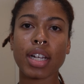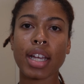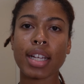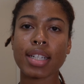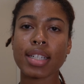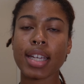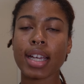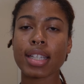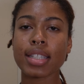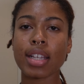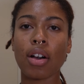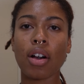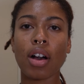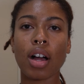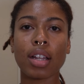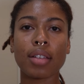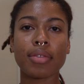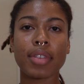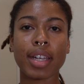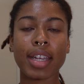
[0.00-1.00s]
It takes out
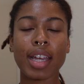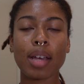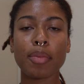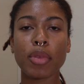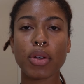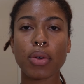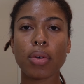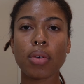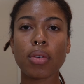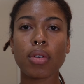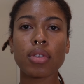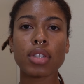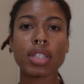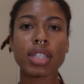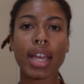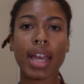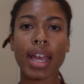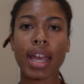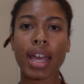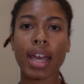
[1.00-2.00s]
all of the chemicals
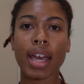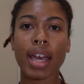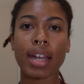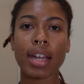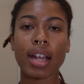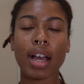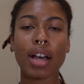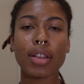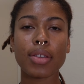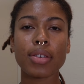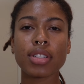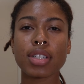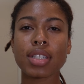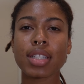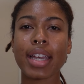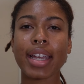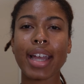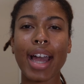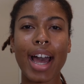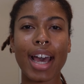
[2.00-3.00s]
and other just
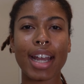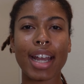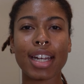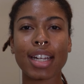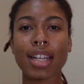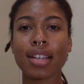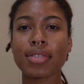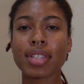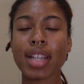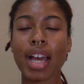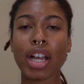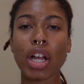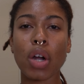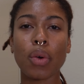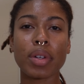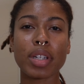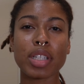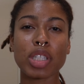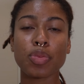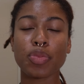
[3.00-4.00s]
like additives that
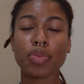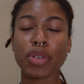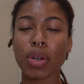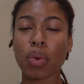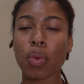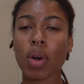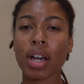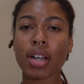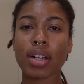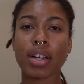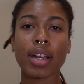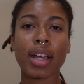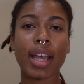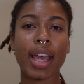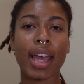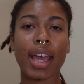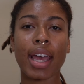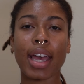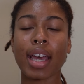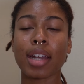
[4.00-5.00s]
go into spring water
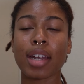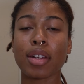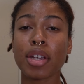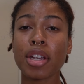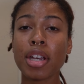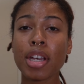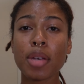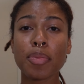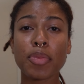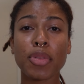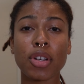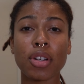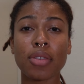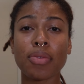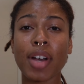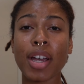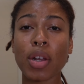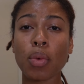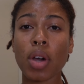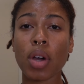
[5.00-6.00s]
and
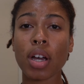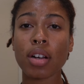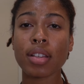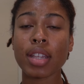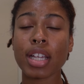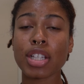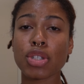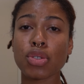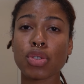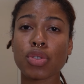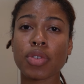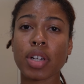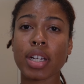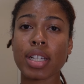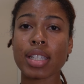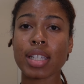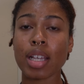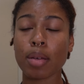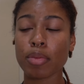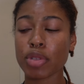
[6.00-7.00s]
purified water that's used for
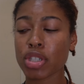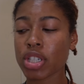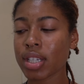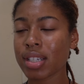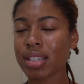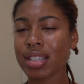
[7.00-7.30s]
consumption.